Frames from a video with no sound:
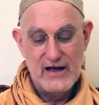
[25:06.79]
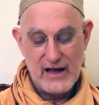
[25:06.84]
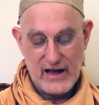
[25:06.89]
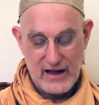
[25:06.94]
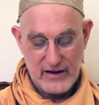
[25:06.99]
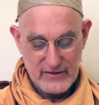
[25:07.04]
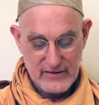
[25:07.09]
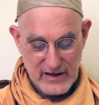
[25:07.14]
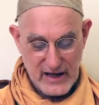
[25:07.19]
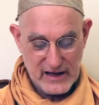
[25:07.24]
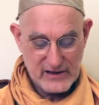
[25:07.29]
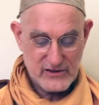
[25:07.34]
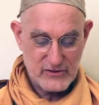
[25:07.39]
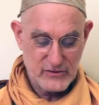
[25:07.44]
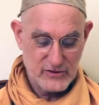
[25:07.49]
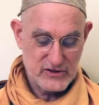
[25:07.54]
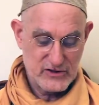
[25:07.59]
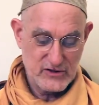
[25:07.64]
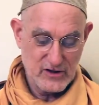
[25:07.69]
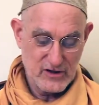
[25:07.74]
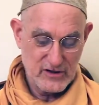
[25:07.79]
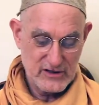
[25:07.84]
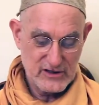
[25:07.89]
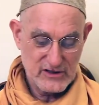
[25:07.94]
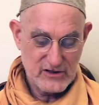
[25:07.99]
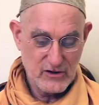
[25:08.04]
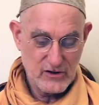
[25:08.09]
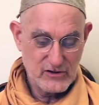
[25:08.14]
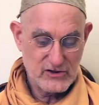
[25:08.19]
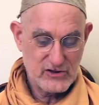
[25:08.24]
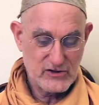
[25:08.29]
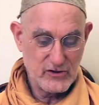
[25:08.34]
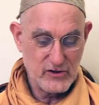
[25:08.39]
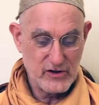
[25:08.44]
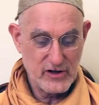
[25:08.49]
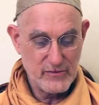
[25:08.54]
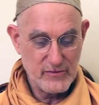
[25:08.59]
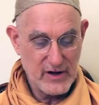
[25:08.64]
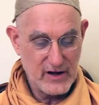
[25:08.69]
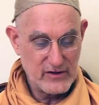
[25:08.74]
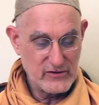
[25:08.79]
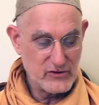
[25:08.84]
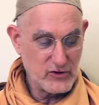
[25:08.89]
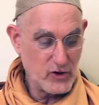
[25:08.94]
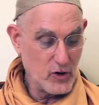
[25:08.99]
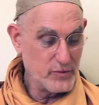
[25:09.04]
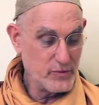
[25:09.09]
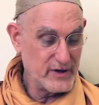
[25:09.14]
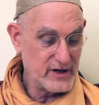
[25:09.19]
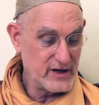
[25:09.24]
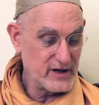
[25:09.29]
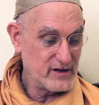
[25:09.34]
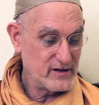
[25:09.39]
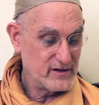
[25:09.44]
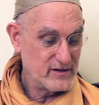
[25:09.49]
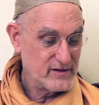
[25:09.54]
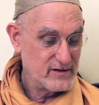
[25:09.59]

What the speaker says: And next we'll start this whole story about Draupadi